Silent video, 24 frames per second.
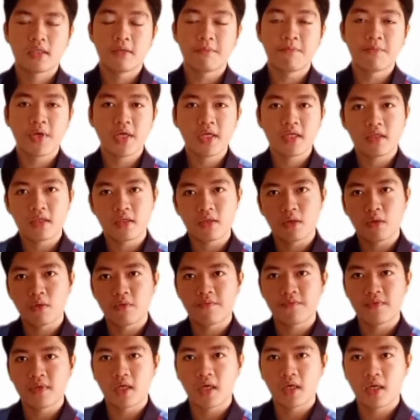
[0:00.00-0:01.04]
the brain
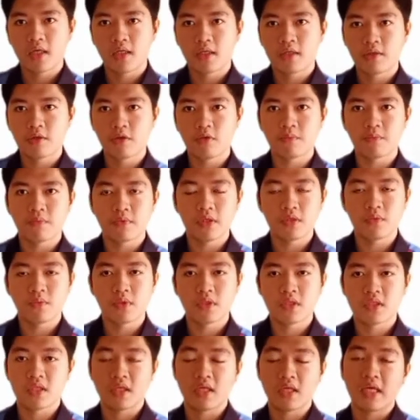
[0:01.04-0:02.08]
of the group, in
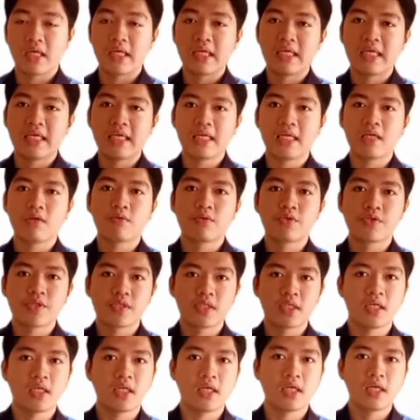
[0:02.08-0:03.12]
which he or
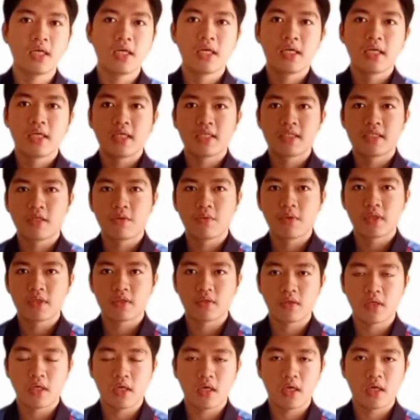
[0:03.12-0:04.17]
she is the
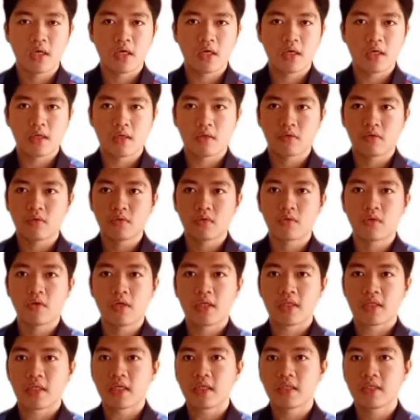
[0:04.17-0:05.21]
one
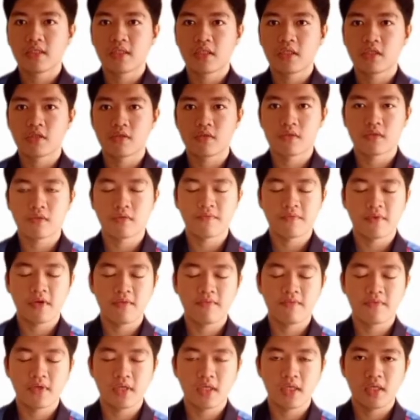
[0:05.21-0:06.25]
controlling the decisions of
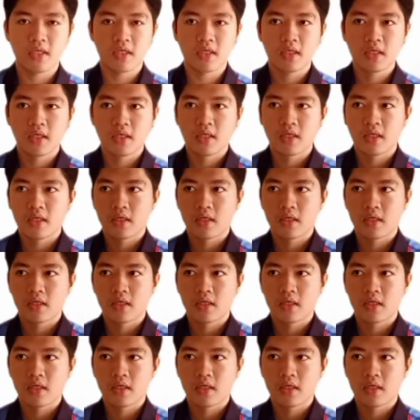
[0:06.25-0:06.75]
every